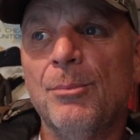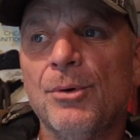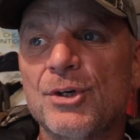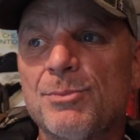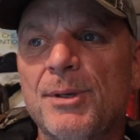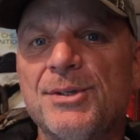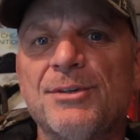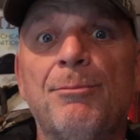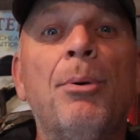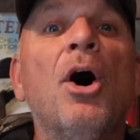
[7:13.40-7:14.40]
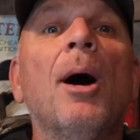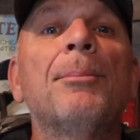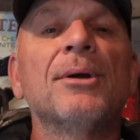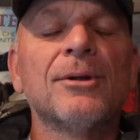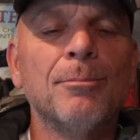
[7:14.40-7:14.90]
expensive,
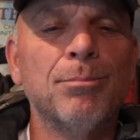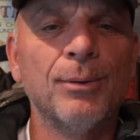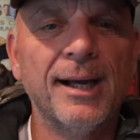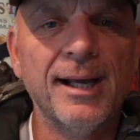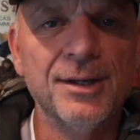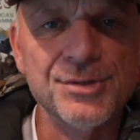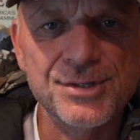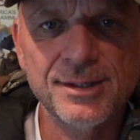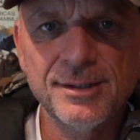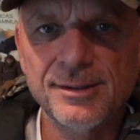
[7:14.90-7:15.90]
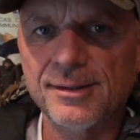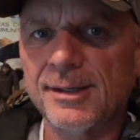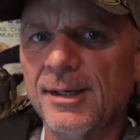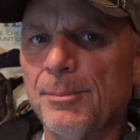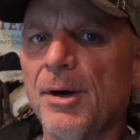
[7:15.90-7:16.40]
popular brands that are
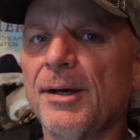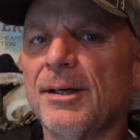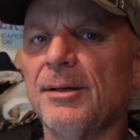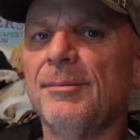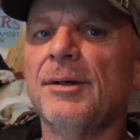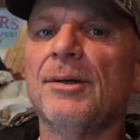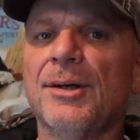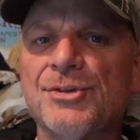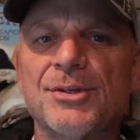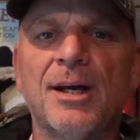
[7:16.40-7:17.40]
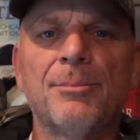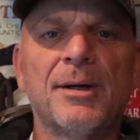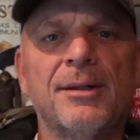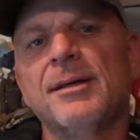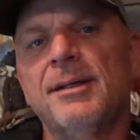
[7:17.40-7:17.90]
getting marketed nonstop
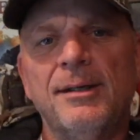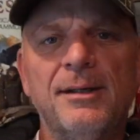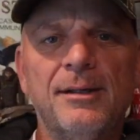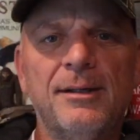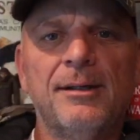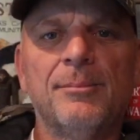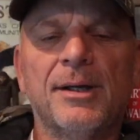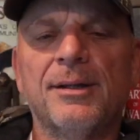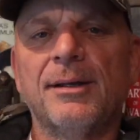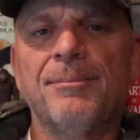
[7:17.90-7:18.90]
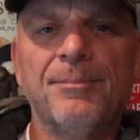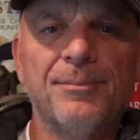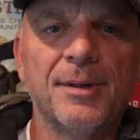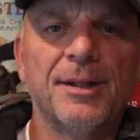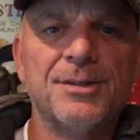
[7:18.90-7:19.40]
by the
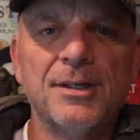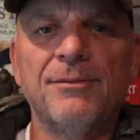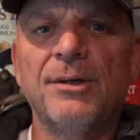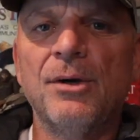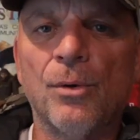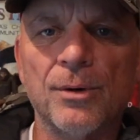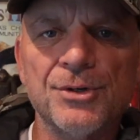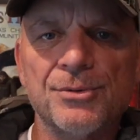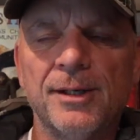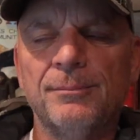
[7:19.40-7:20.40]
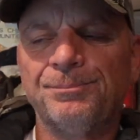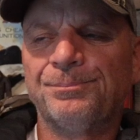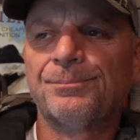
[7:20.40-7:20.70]
TV whores, right?